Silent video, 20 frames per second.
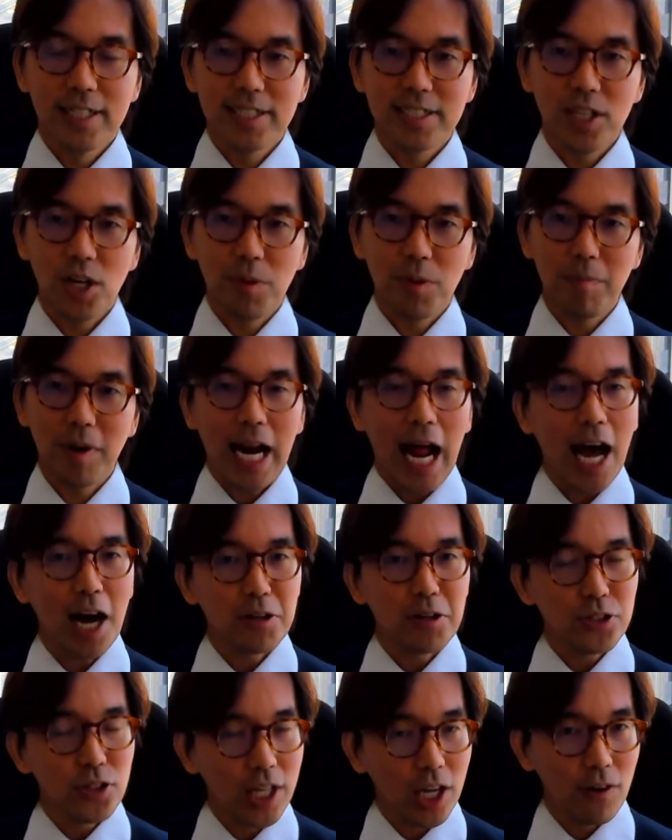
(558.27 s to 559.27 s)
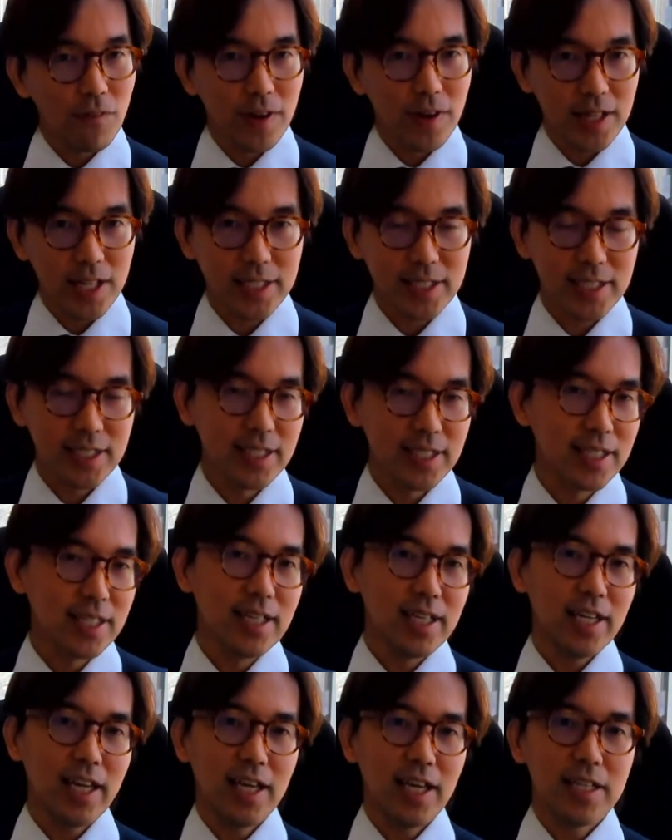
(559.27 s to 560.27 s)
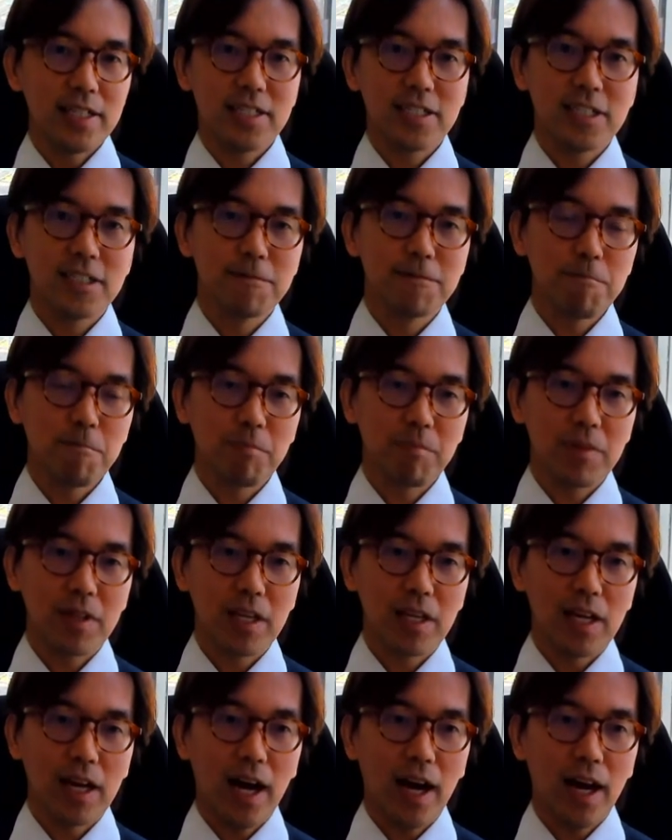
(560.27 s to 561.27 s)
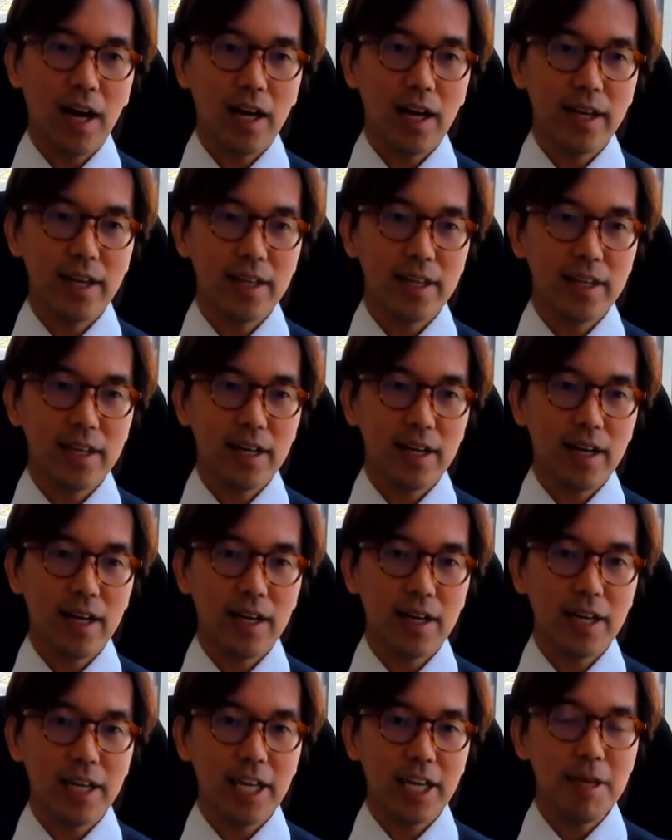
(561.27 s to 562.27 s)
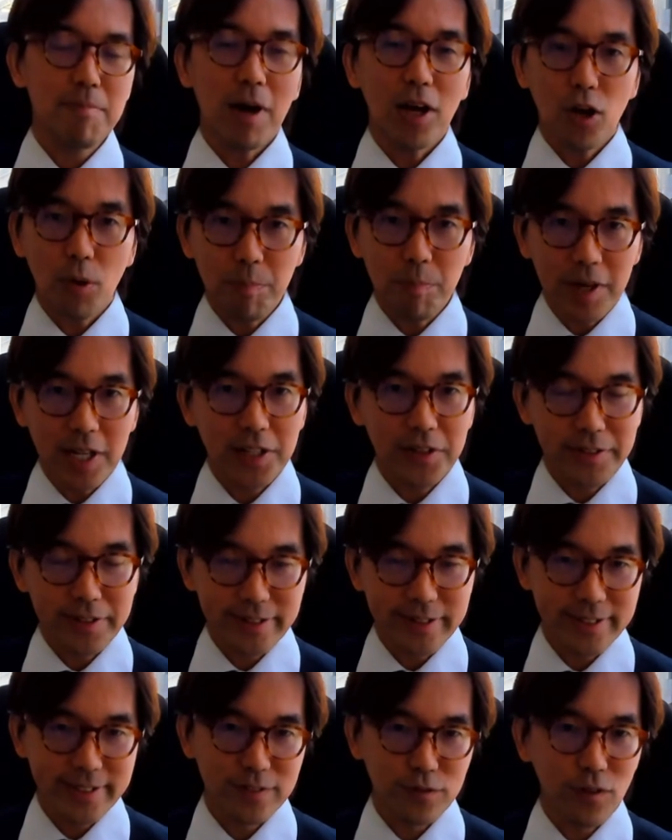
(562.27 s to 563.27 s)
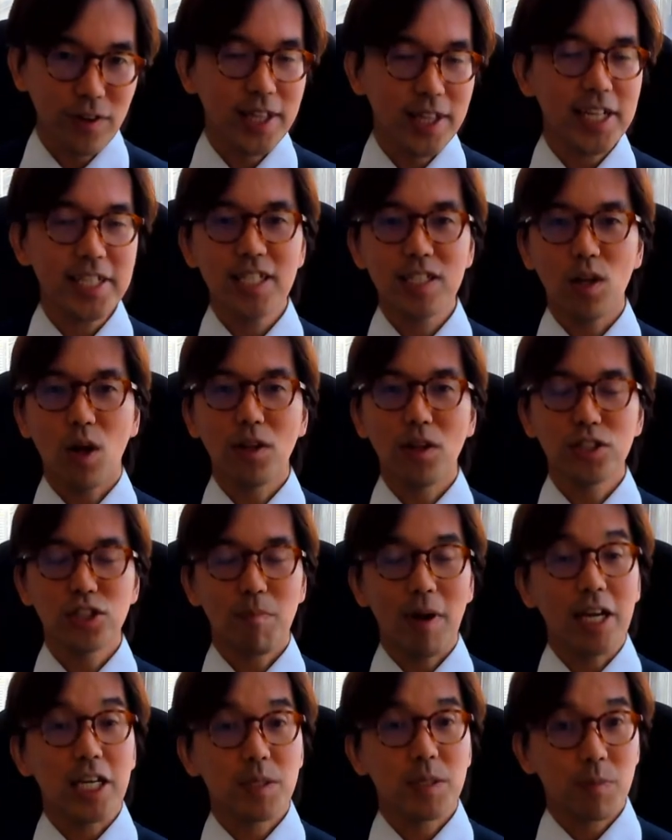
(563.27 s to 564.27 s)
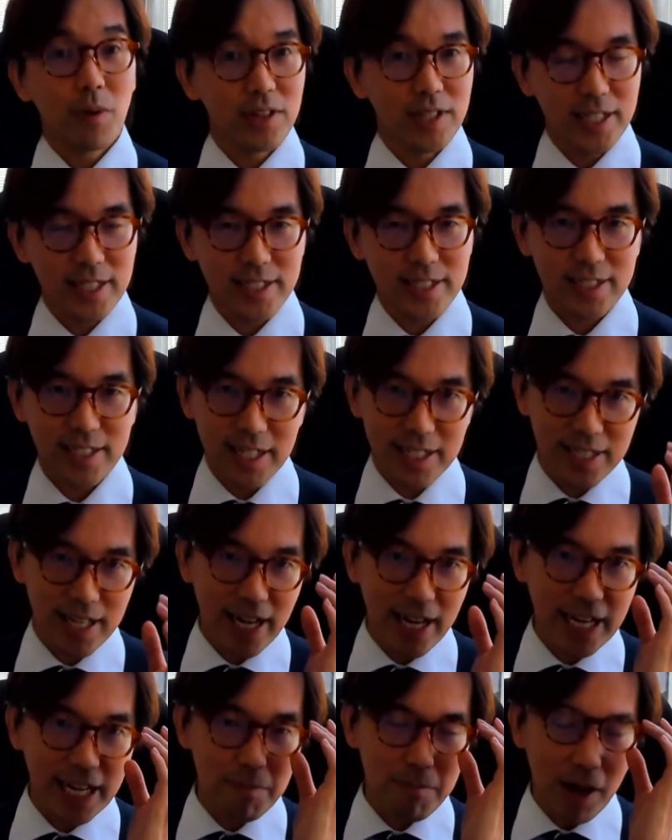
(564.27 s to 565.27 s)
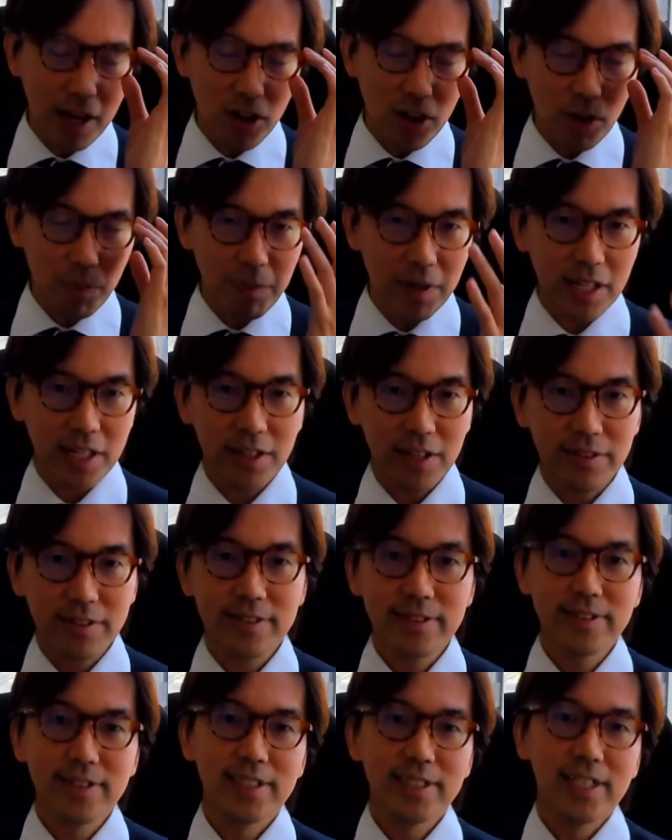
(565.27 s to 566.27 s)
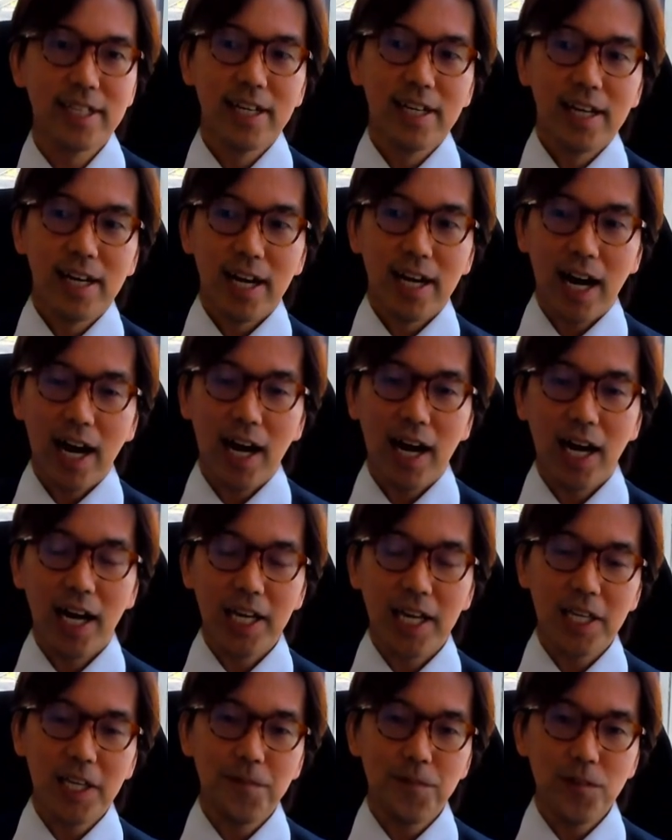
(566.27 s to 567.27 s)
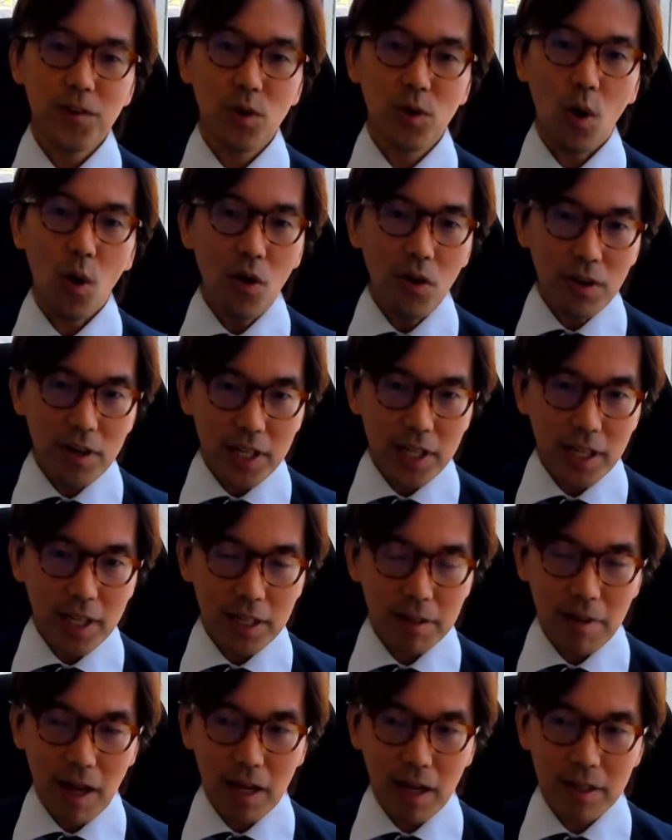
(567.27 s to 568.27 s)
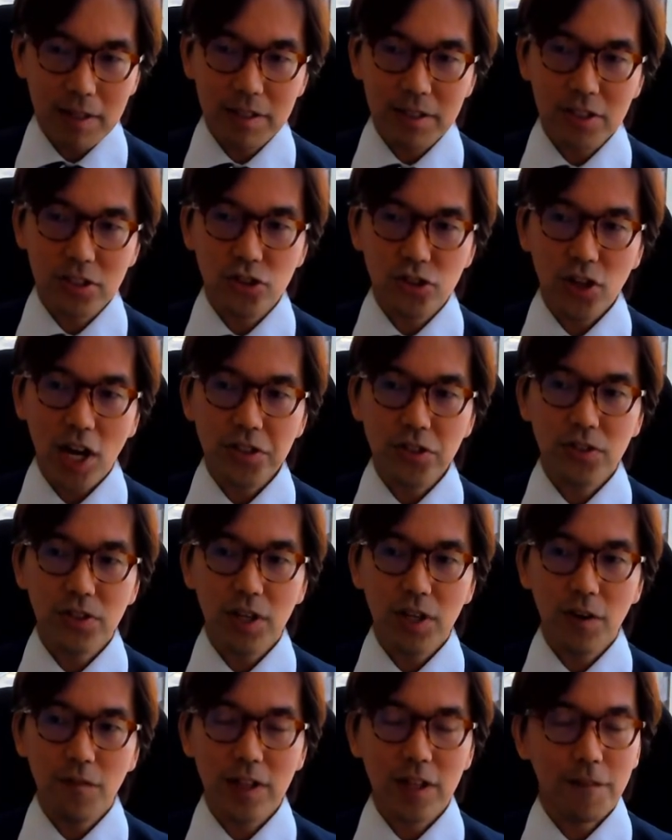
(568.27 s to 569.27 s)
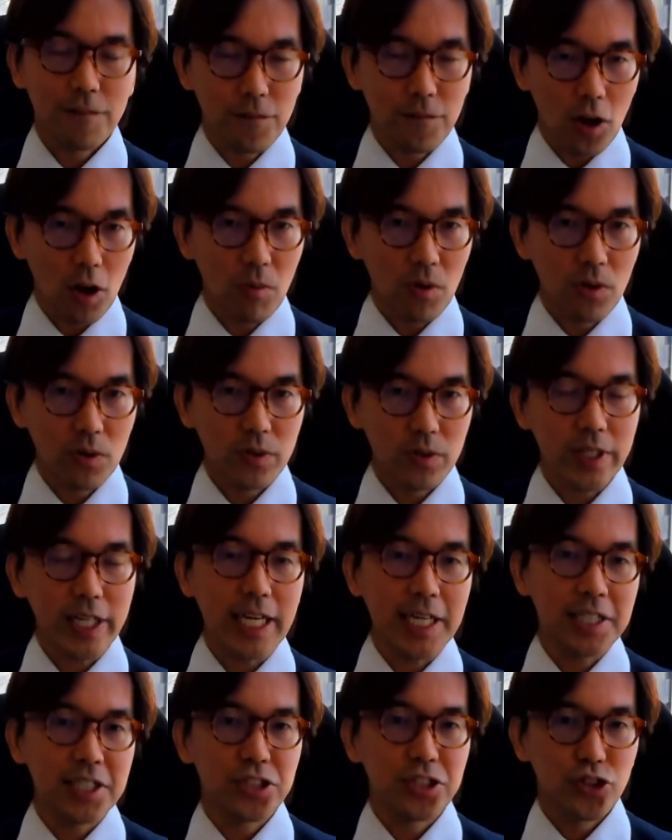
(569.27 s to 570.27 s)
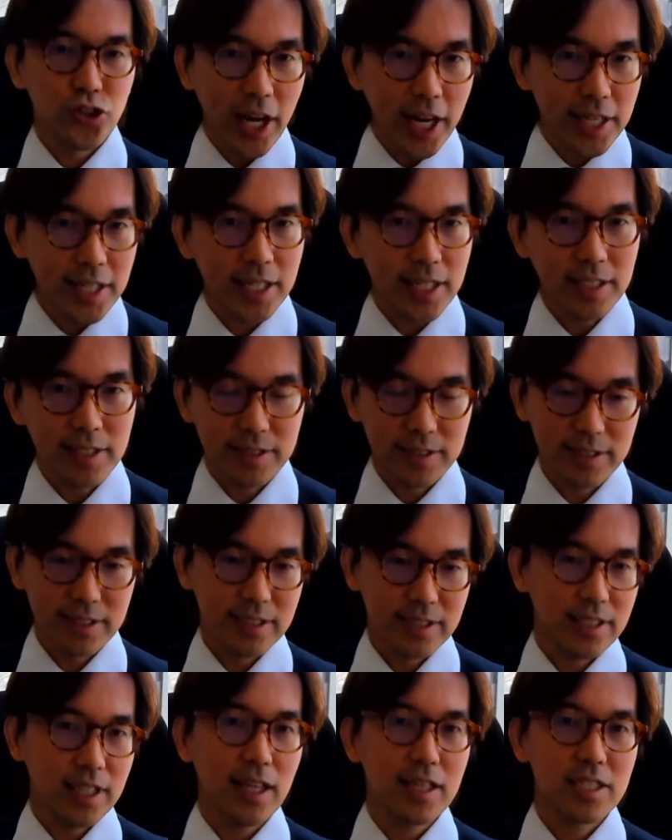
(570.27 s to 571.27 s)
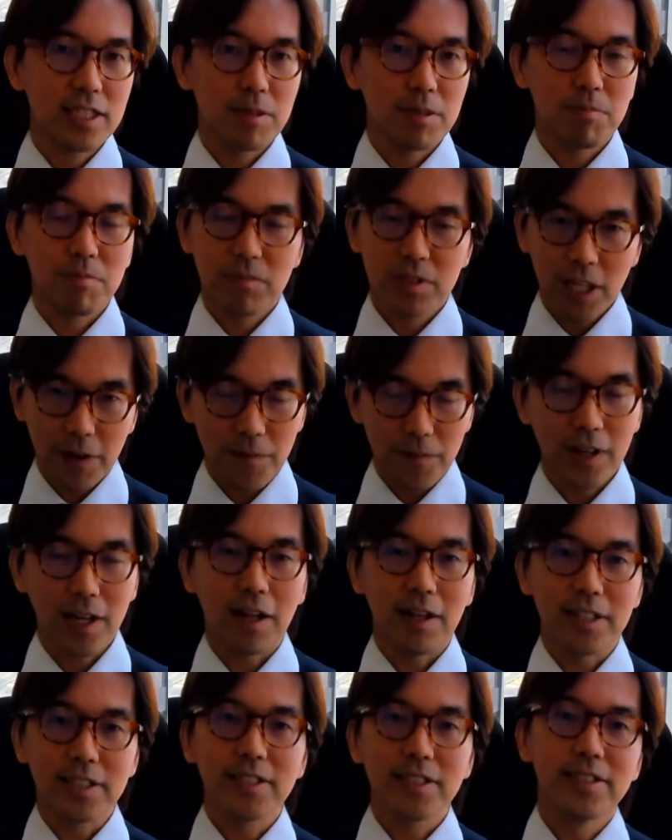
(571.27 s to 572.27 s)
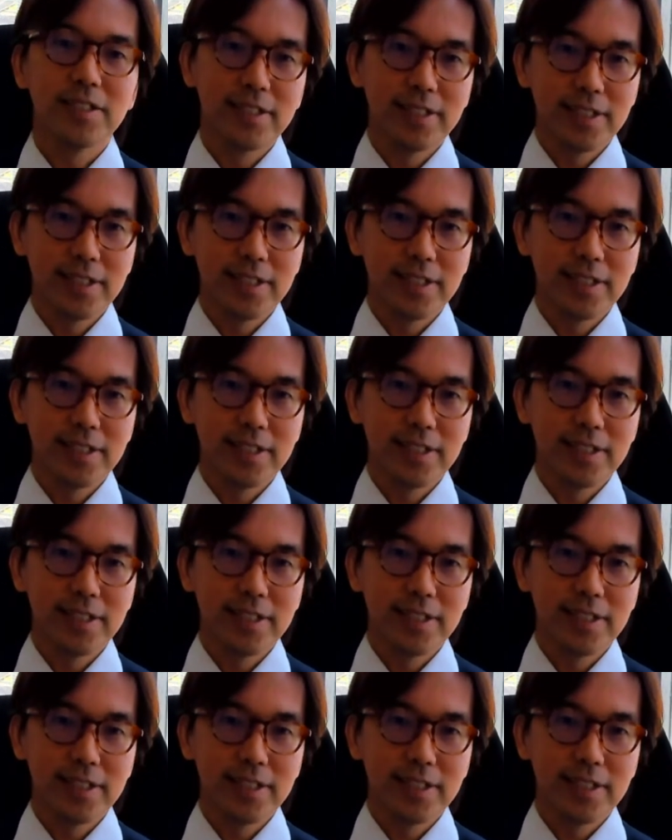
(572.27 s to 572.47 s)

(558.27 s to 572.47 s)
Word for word: So, but how to deal with it is, uh, in my opinion, well, this is also my experience, is that in my opinion, uh, if you only try to deal with the FOMO in trading, it's difficult.